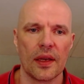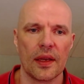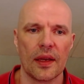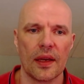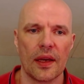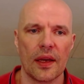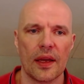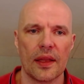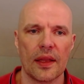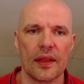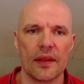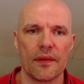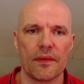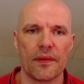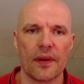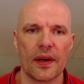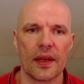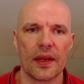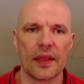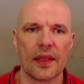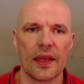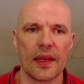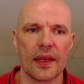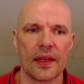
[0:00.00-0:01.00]
And if
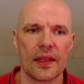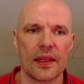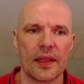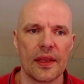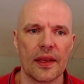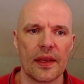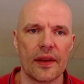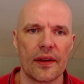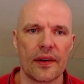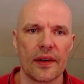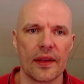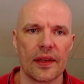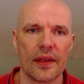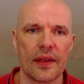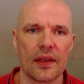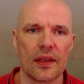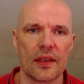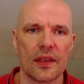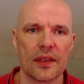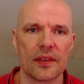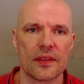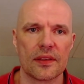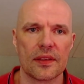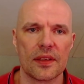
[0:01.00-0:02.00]
I take there, he
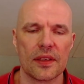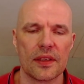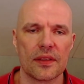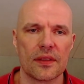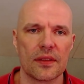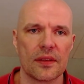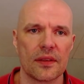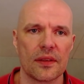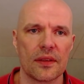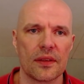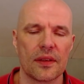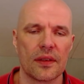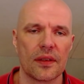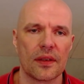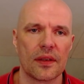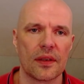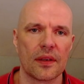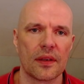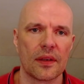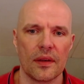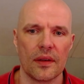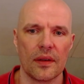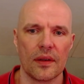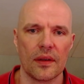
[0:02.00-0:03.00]
does this
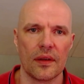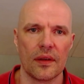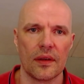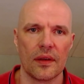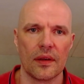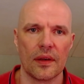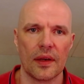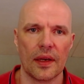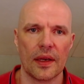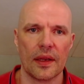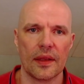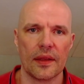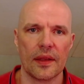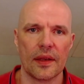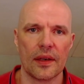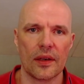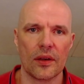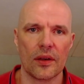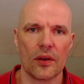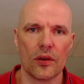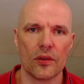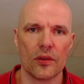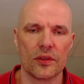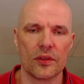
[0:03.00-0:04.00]
and then
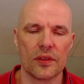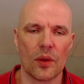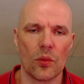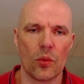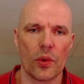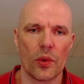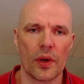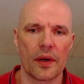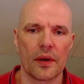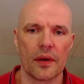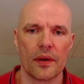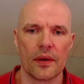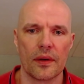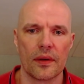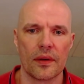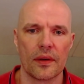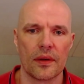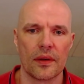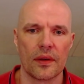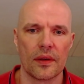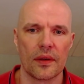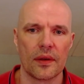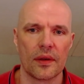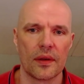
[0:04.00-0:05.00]
go somewhere.
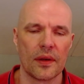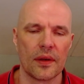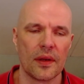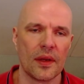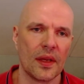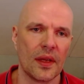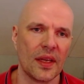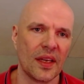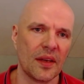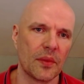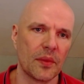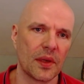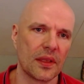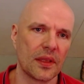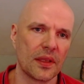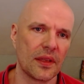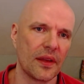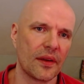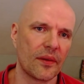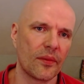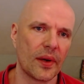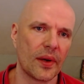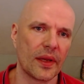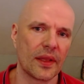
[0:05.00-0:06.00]
But
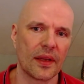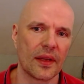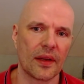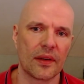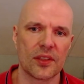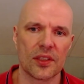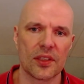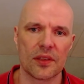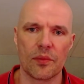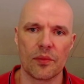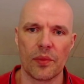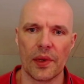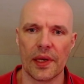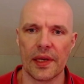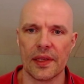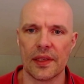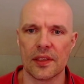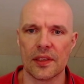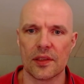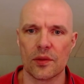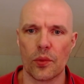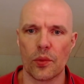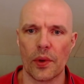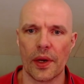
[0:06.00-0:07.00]
here white can just play
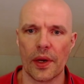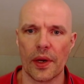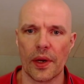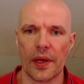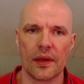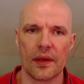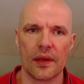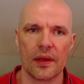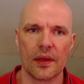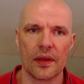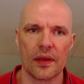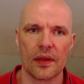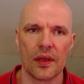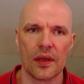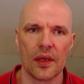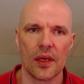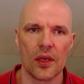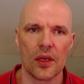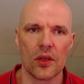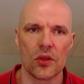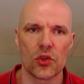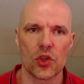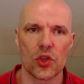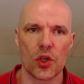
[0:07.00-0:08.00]
this way.
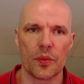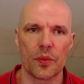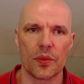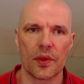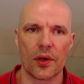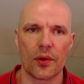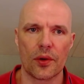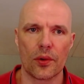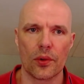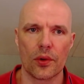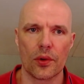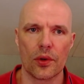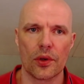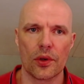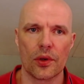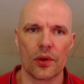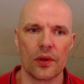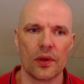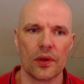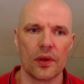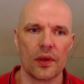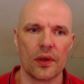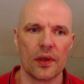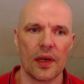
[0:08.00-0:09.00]
Chop the rook
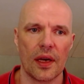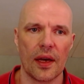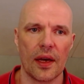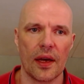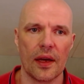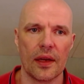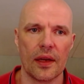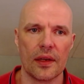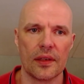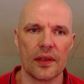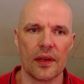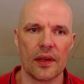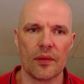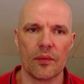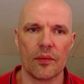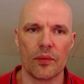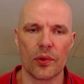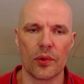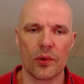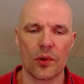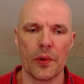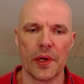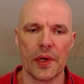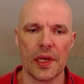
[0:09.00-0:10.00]
and then
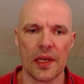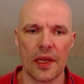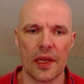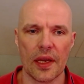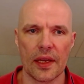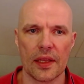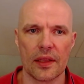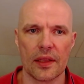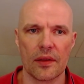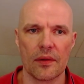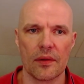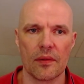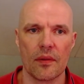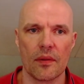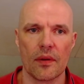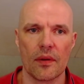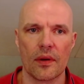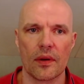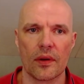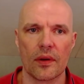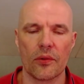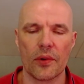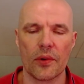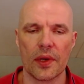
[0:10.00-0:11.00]
queen e8.
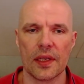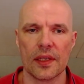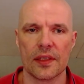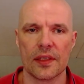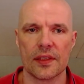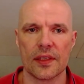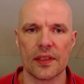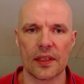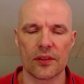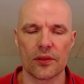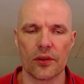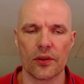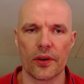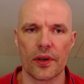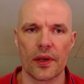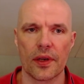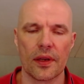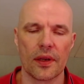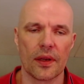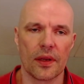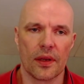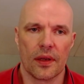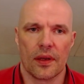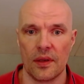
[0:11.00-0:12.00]
Queen e6, sorry.
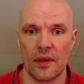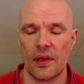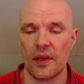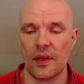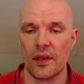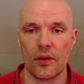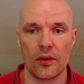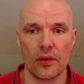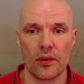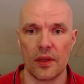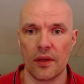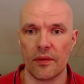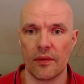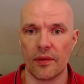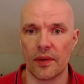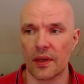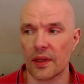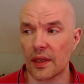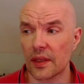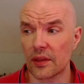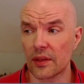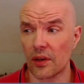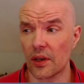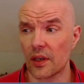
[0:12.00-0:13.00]
Not even
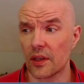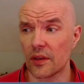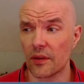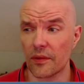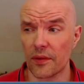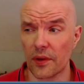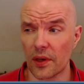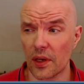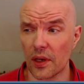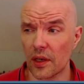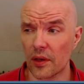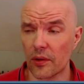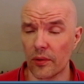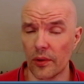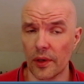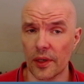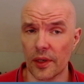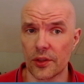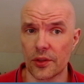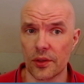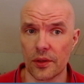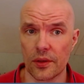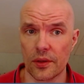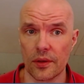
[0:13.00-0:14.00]
that hard of a
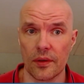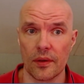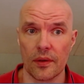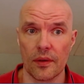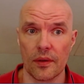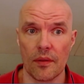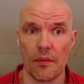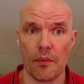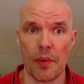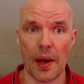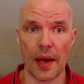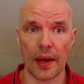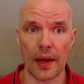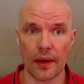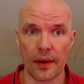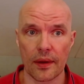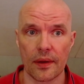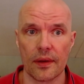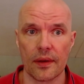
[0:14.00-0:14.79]
calculation. Bang.